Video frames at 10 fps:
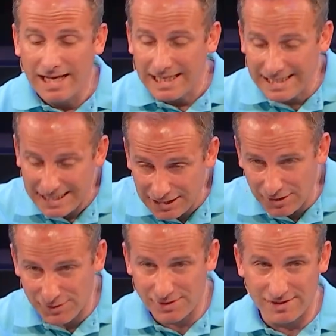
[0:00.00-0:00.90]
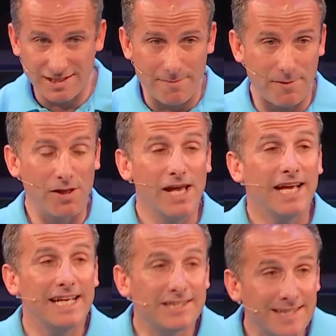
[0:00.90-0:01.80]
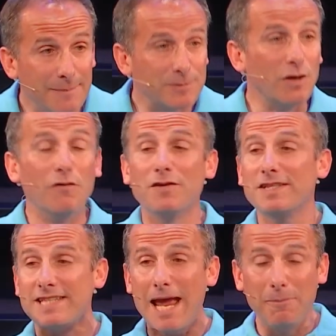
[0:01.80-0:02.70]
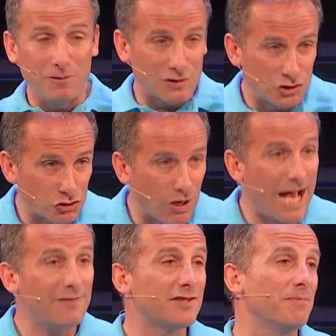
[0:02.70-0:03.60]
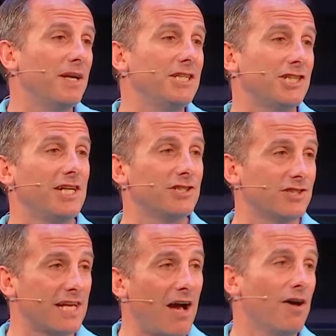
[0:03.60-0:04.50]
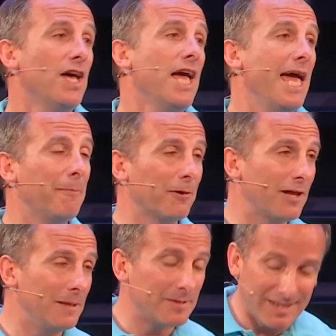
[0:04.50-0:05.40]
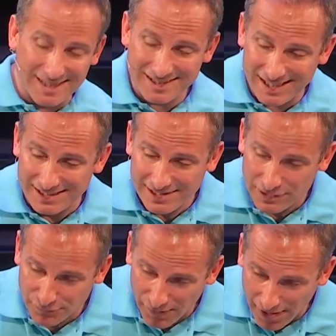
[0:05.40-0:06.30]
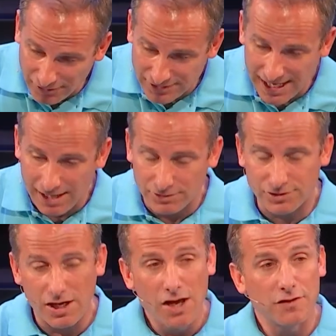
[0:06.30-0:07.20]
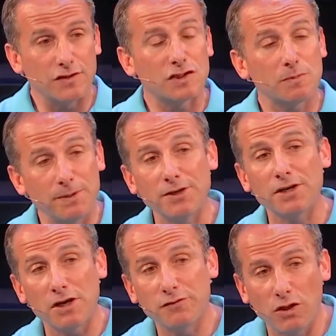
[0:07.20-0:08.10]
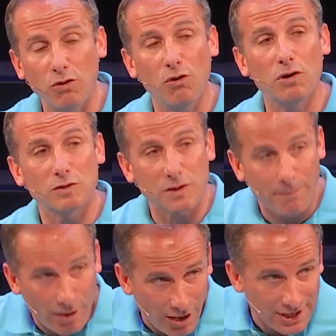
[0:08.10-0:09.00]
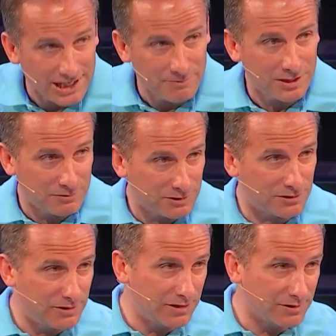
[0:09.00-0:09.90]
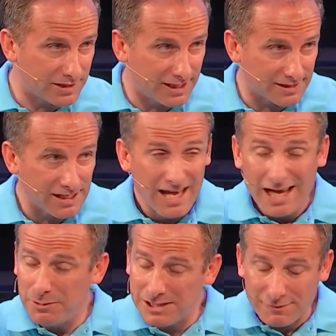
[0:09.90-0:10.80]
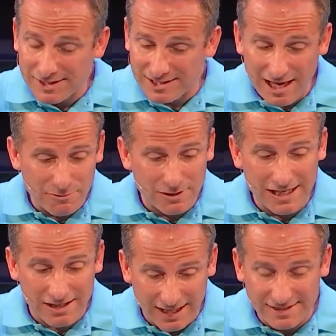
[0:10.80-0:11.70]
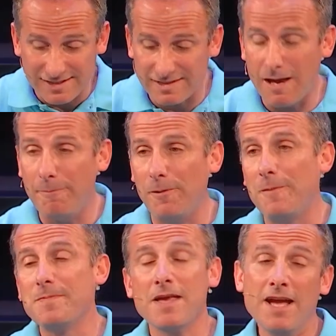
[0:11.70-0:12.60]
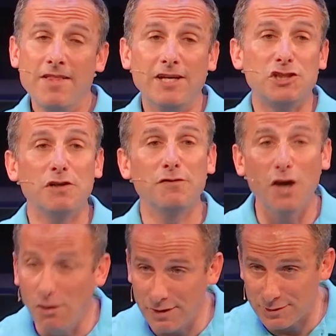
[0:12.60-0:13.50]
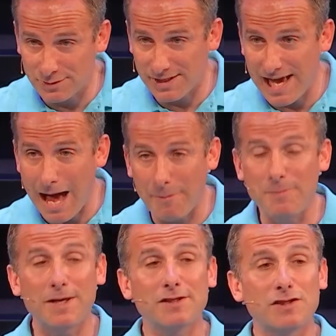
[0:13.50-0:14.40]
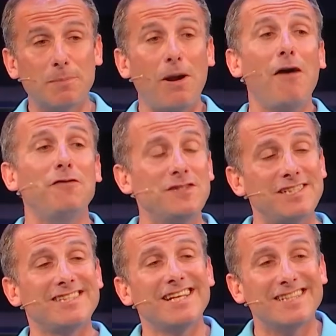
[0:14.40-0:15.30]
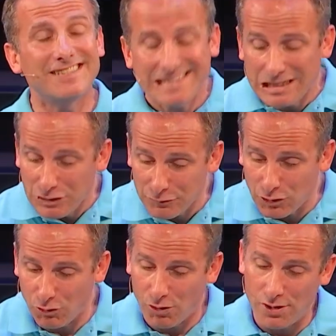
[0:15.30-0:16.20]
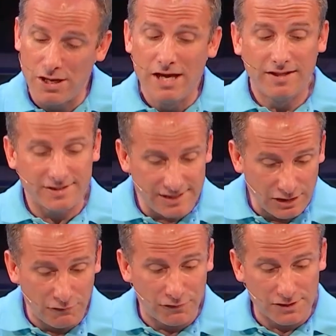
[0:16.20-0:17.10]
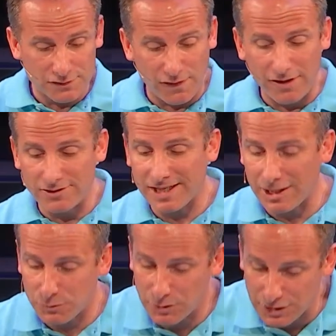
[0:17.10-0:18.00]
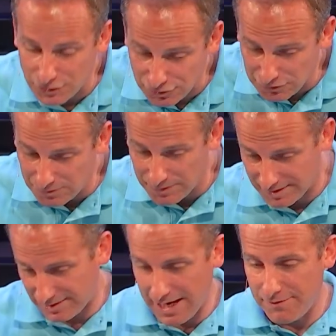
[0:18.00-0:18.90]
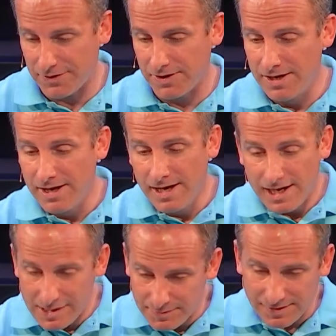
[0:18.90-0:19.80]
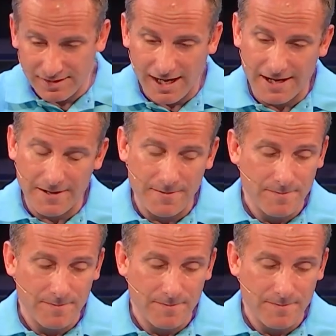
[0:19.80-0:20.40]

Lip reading: He goes to the temple. He tips over the tables and drives the money changers out and proclaims that this is his Father's house. The Spirit of the Lord was upon him when he was doing those things. It was even said when he cleansed the temple, they should have known this was going to happen because the prophecy said the zeal of the Lord, the zeal for his Father's house would consume the Savior and the Messiah.